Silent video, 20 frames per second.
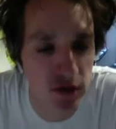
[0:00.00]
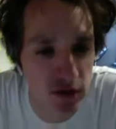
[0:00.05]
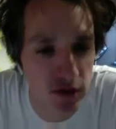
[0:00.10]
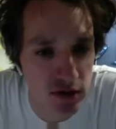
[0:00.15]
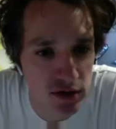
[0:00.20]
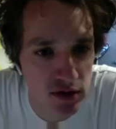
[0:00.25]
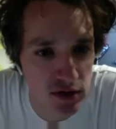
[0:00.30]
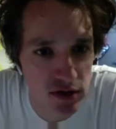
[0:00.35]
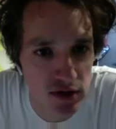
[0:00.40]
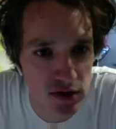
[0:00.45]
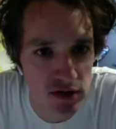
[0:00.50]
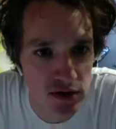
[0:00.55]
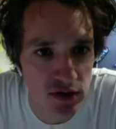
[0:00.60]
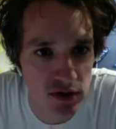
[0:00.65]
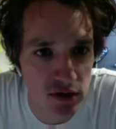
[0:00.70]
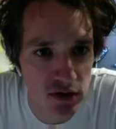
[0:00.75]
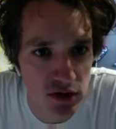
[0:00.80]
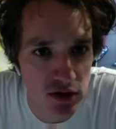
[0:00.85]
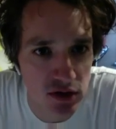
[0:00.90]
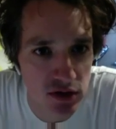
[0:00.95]

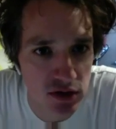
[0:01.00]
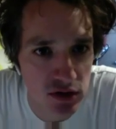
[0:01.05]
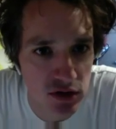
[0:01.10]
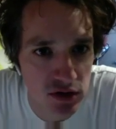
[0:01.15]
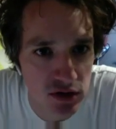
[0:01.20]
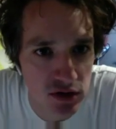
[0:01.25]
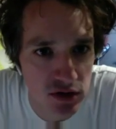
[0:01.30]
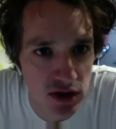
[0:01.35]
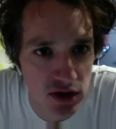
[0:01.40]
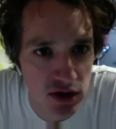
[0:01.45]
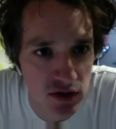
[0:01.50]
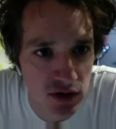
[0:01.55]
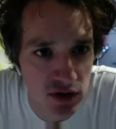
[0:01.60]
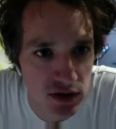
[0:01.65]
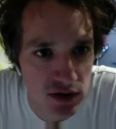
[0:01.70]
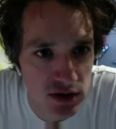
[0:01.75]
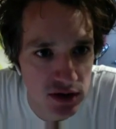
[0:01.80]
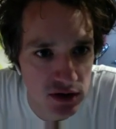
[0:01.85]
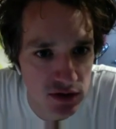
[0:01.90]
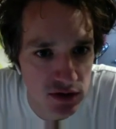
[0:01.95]
There's another
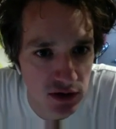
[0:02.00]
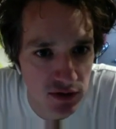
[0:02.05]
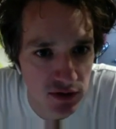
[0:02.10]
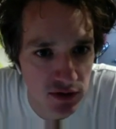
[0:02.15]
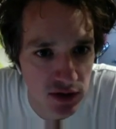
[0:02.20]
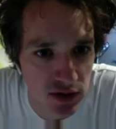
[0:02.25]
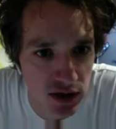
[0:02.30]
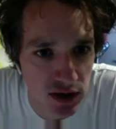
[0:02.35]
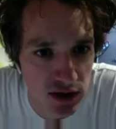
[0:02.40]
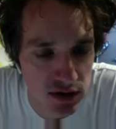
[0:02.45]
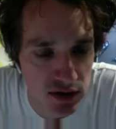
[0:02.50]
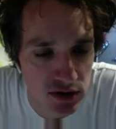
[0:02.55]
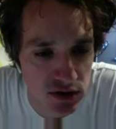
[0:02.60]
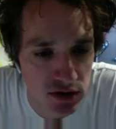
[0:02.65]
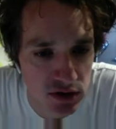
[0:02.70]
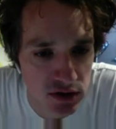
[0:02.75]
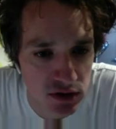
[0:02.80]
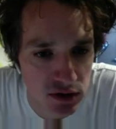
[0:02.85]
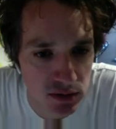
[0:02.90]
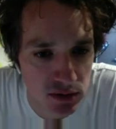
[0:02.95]
interesting traffic light
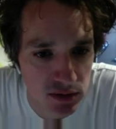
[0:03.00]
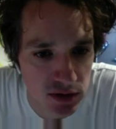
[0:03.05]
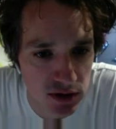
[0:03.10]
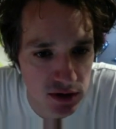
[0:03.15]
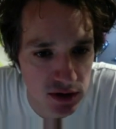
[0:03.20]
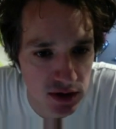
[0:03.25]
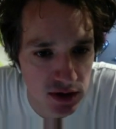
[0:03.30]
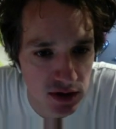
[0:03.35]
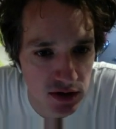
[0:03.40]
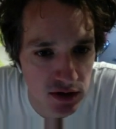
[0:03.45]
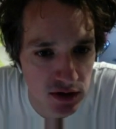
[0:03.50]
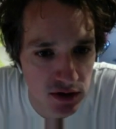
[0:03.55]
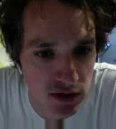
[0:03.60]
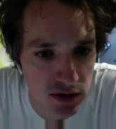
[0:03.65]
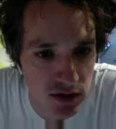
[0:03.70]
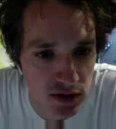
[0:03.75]
sculpture in London